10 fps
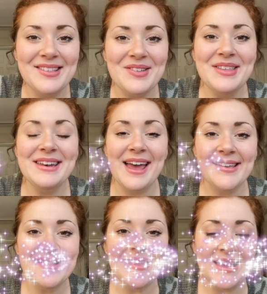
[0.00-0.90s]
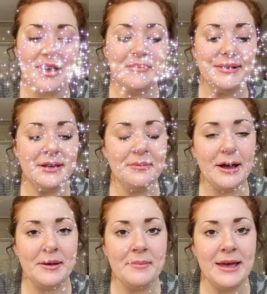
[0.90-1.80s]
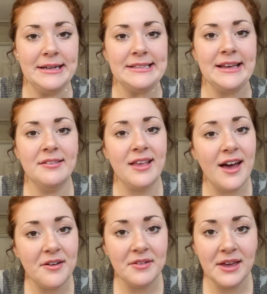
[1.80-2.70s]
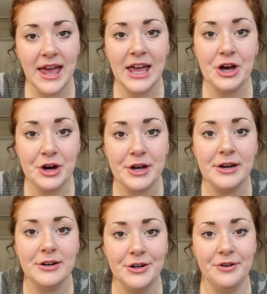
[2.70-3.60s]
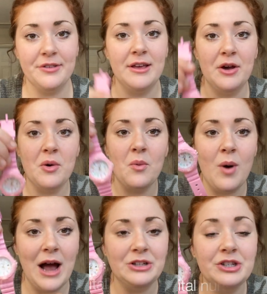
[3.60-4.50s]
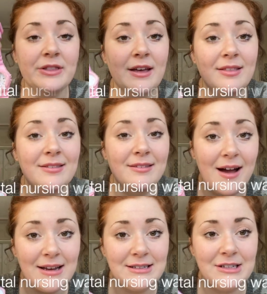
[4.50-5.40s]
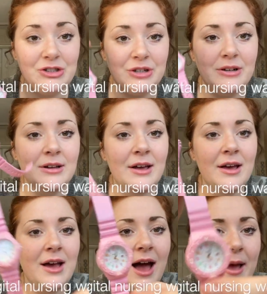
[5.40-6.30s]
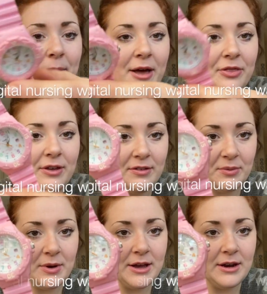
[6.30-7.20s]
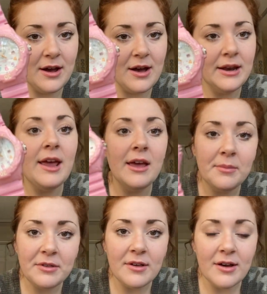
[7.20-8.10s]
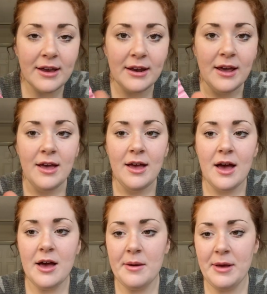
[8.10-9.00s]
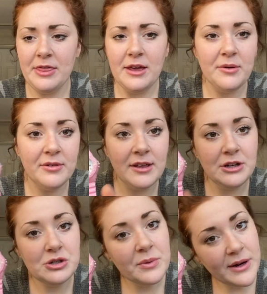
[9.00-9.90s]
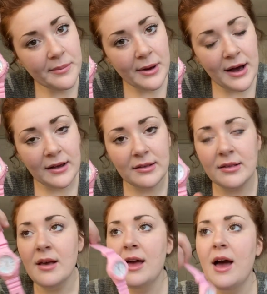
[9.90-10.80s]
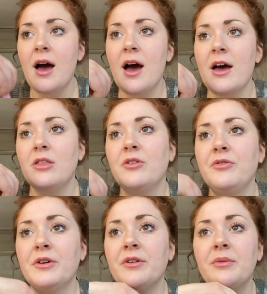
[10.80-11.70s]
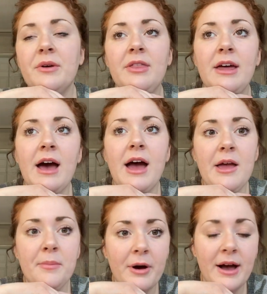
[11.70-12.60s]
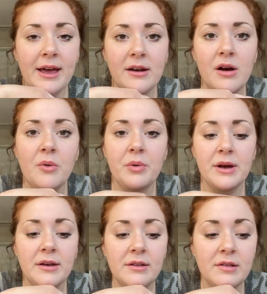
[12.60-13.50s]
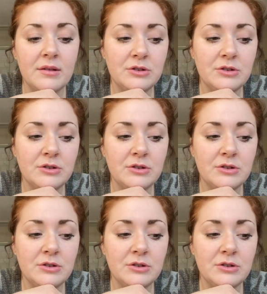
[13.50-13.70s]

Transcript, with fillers: so the next thing I really recommend is having a good nursing watch that's not digital. I bought this one on Amazon. Um, I think it was like 20 bucks uh, the first one that I bought was